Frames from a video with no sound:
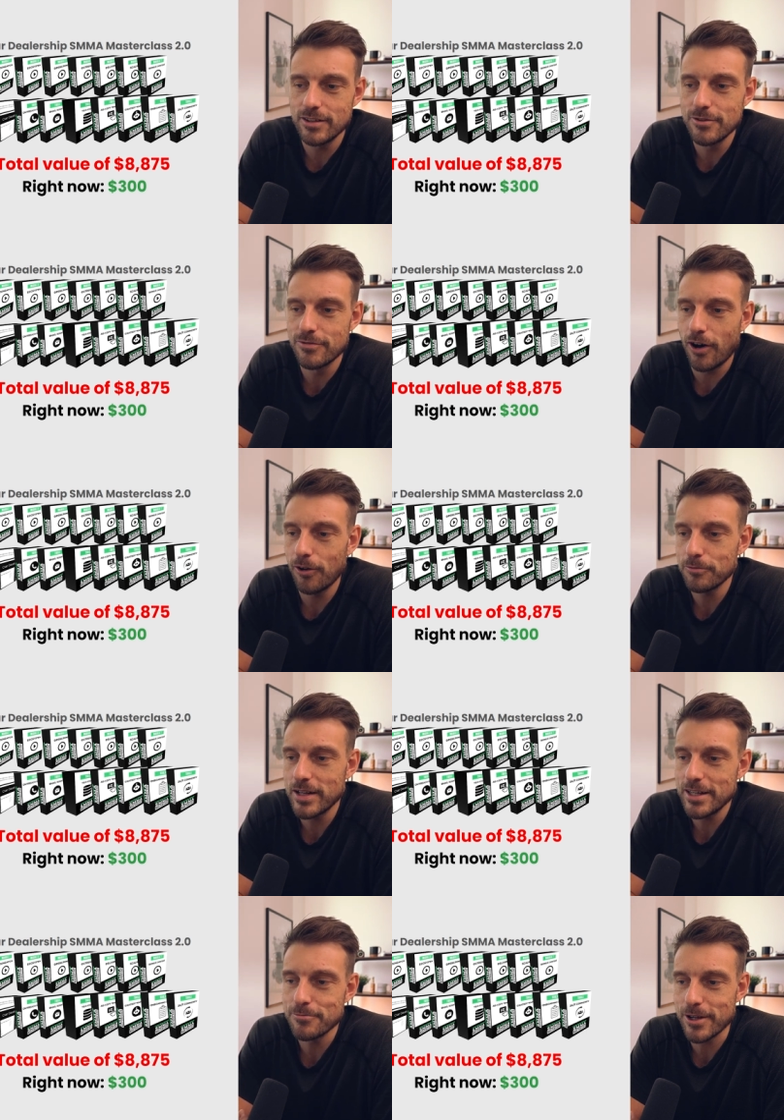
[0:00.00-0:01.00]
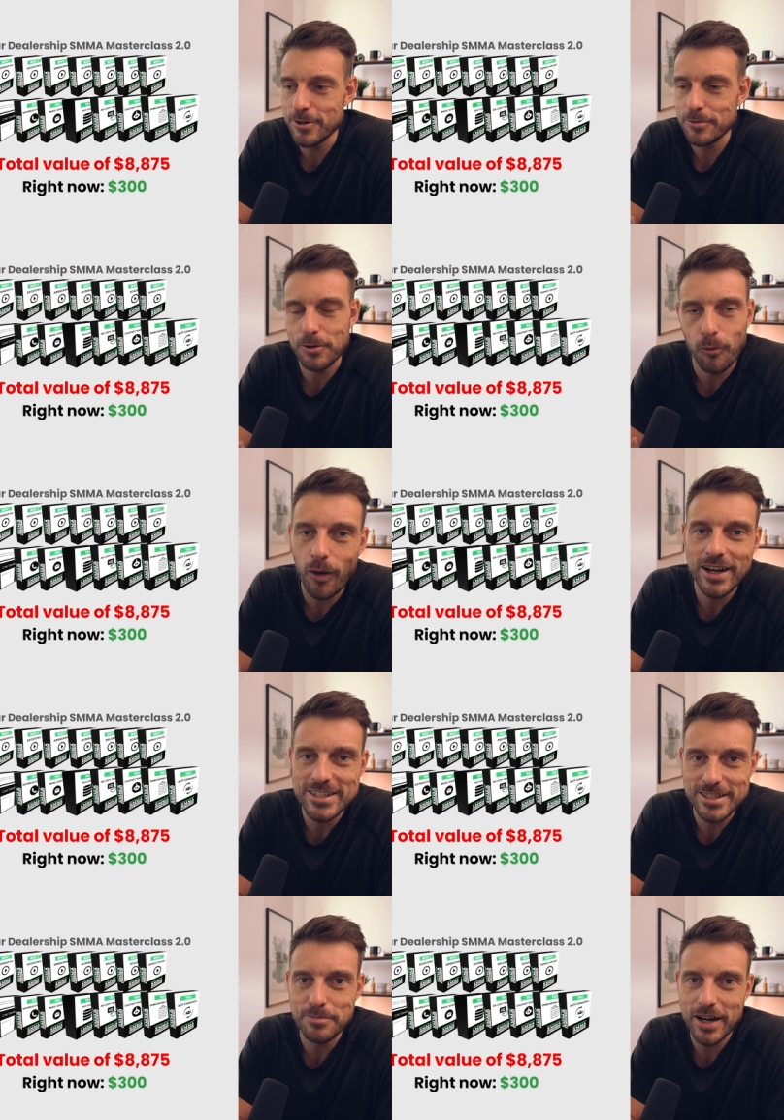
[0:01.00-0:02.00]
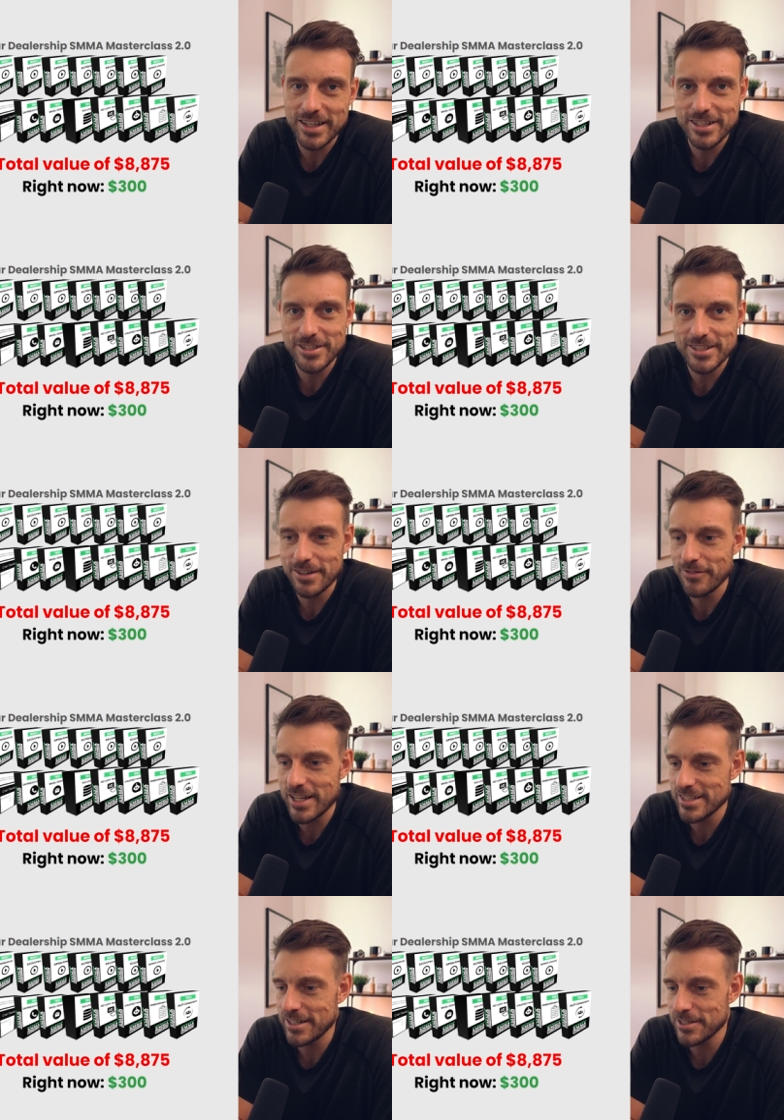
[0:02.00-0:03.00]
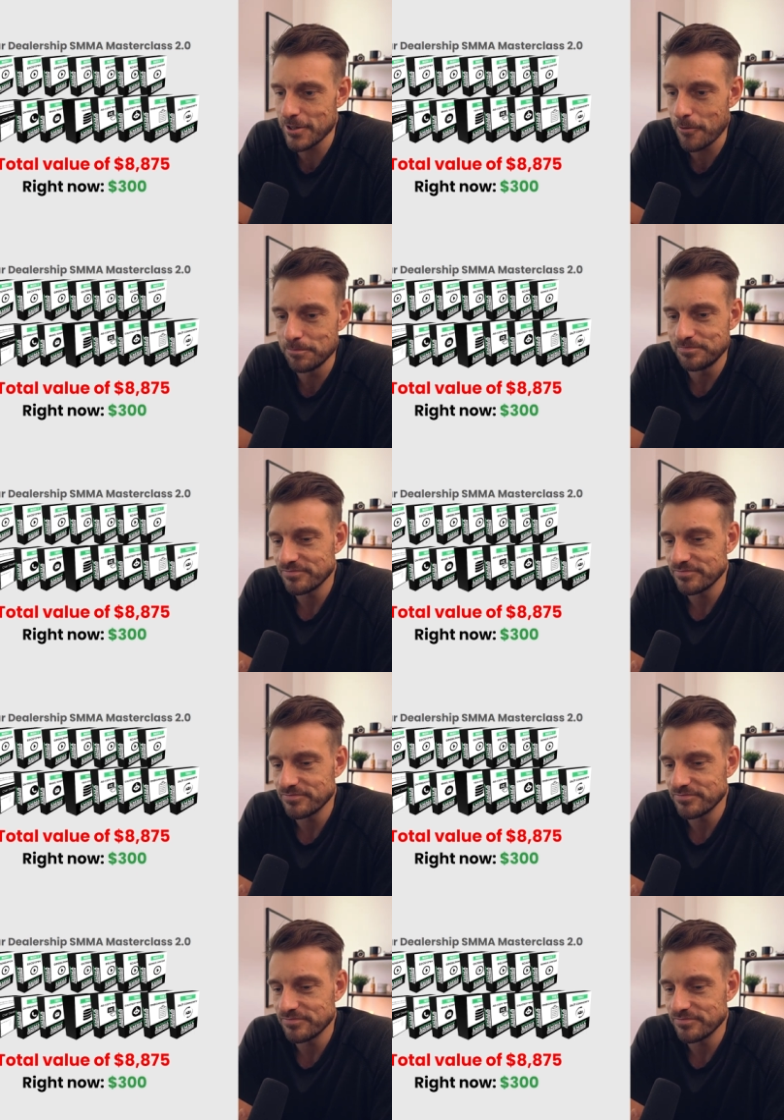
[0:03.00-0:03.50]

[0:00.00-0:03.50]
you've already recouped twice the money you just invested so